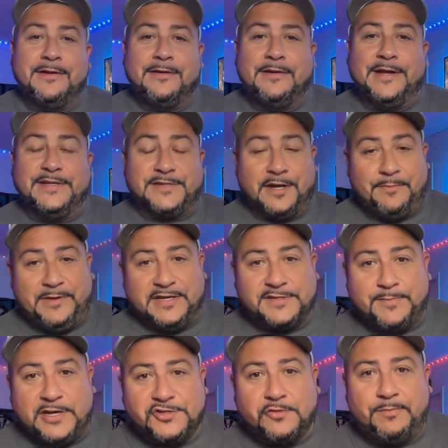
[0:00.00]
He's going to be a
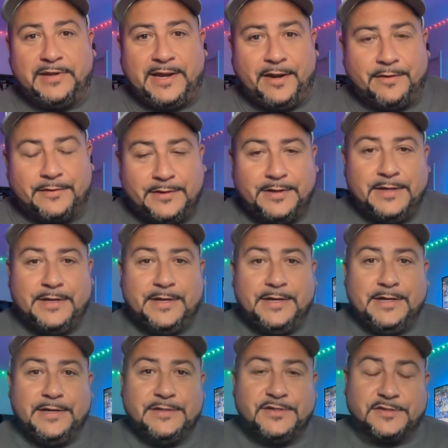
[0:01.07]
special player.
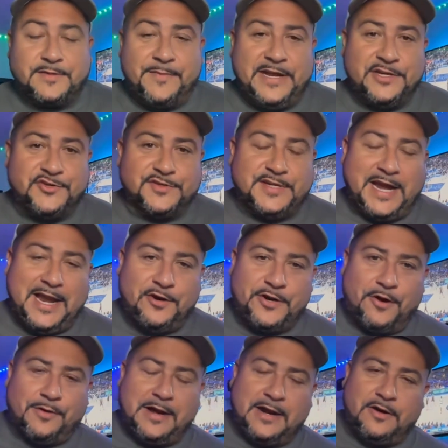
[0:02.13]
So it's going to be interesting. I don't
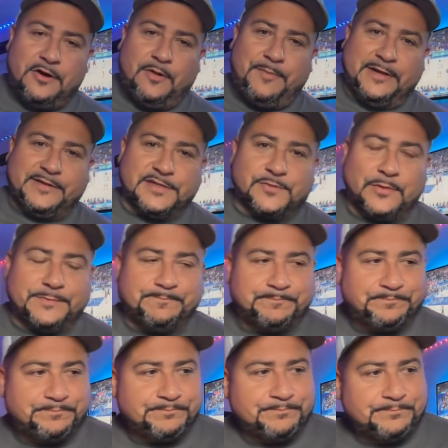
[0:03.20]
know. I don't know about this one.
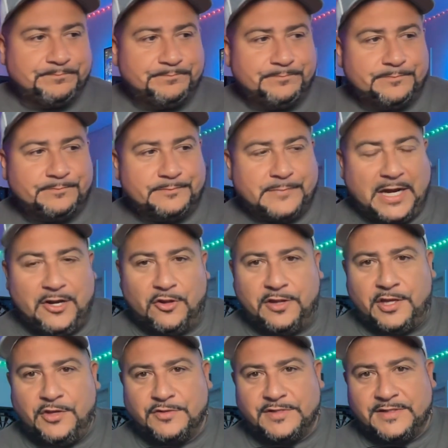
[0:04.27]
I know the
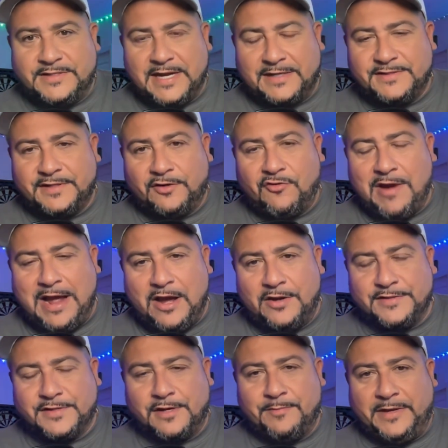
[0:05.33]
Houston Texan crowd
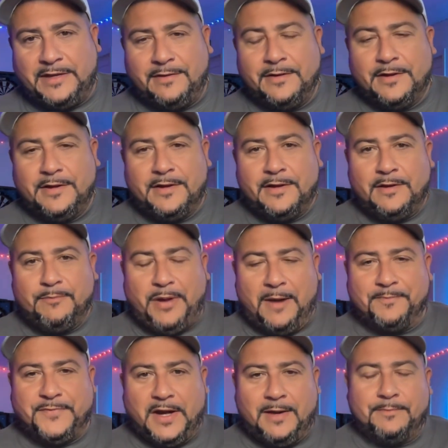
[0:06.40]
is going to be
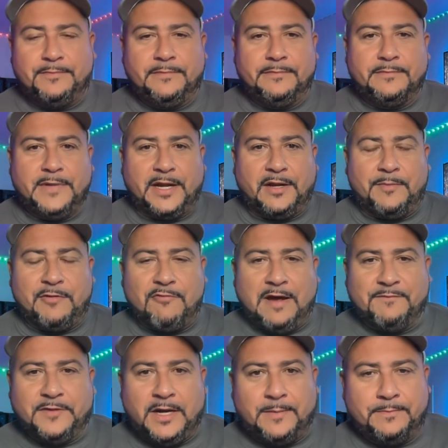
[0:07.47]
pumped up. They're going to be
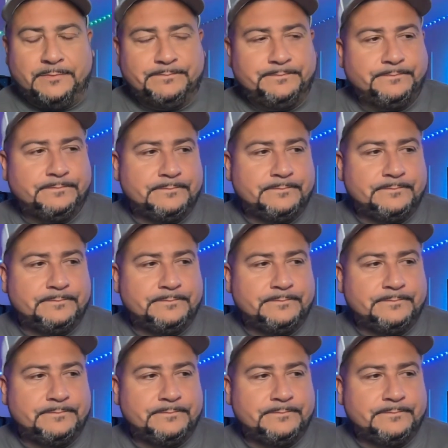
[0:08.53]
revved up.